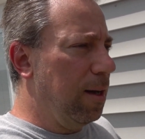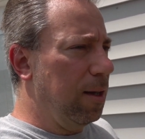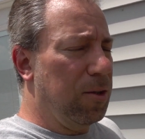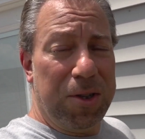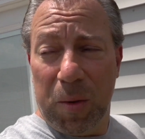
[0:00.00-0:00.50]

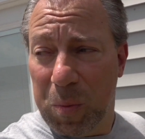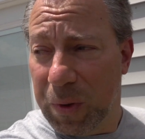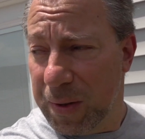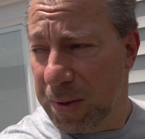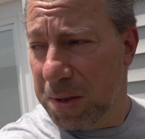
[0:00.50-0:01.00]
there's a couple
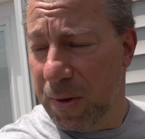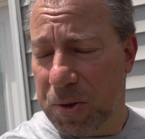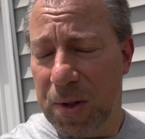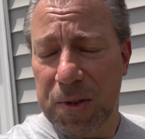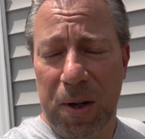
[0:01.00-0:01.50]
places of
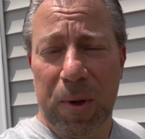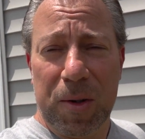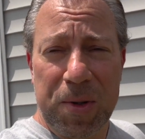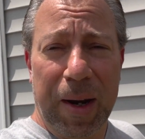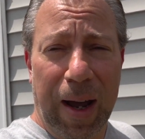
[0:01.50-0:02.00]
interest that I
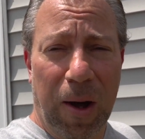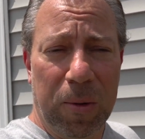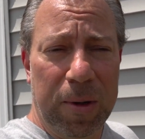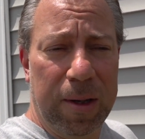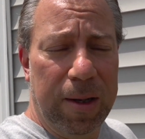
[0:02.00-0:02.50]
want to check out
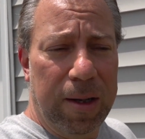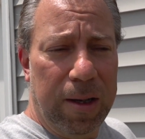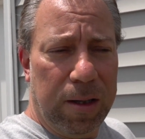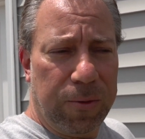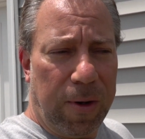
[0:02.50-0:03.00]

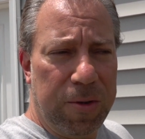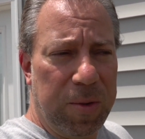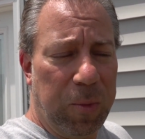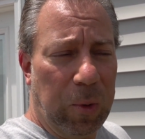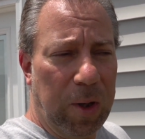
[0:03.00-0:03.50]
as far as
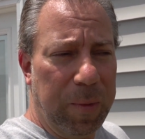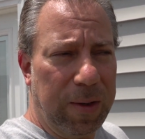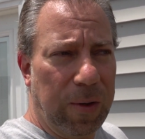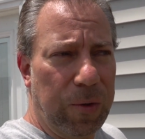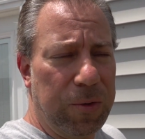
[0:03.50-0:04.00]
employment,
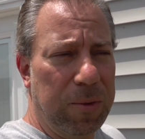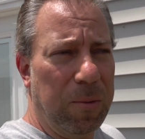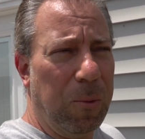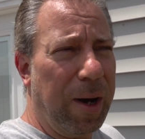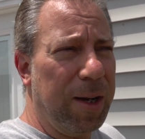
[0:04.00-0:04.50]
because
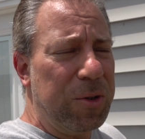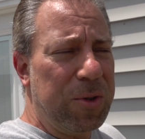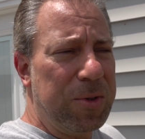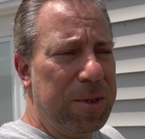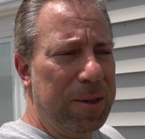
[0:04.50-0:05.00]
why
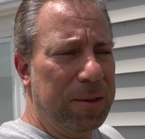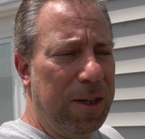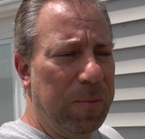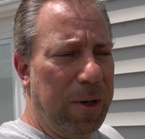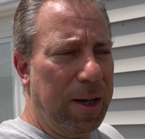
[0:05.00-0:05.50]
just
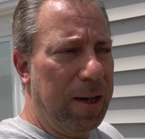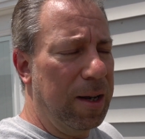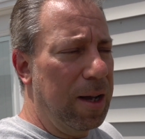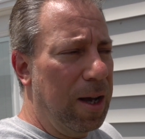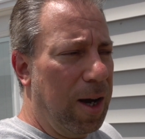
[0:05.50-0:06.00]
leave my
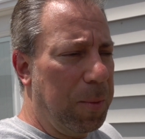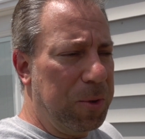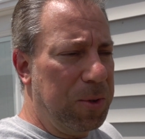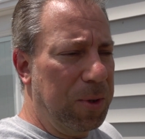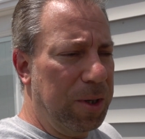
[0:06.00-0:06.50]

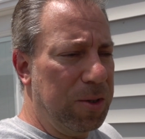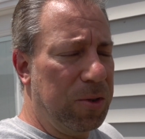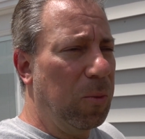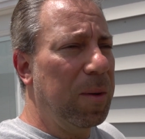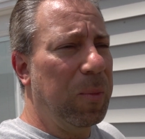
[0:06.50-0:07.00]
opportunities to one